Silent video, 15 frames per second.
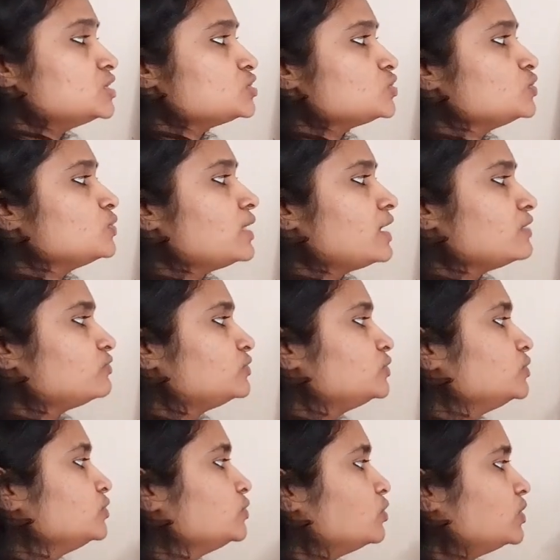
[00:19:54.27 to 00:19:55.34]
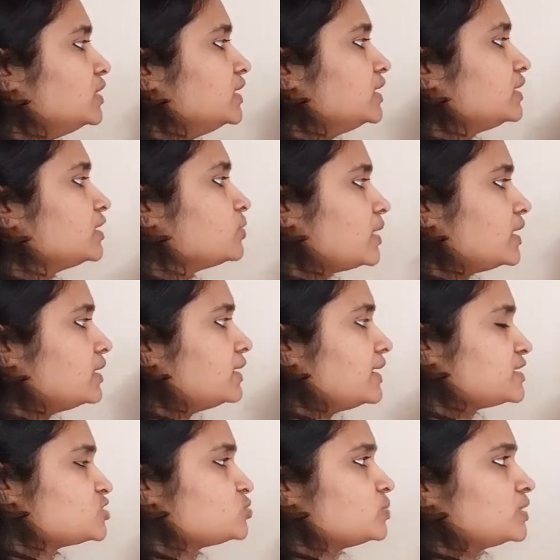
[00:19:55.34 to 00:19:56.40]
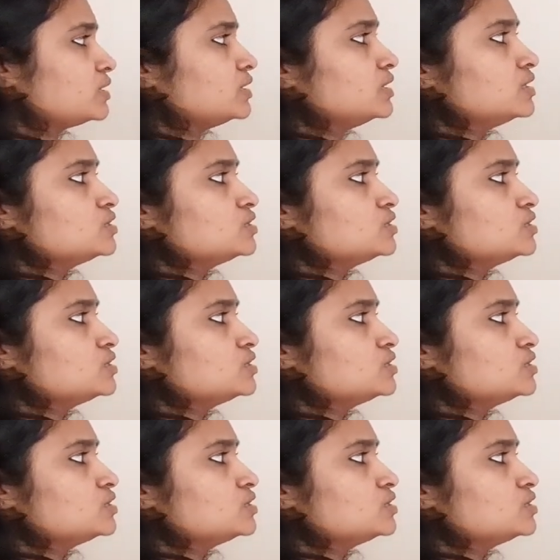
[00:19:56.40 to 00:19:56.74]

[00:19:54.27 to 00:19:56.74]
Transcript: So you have to, you only require x1.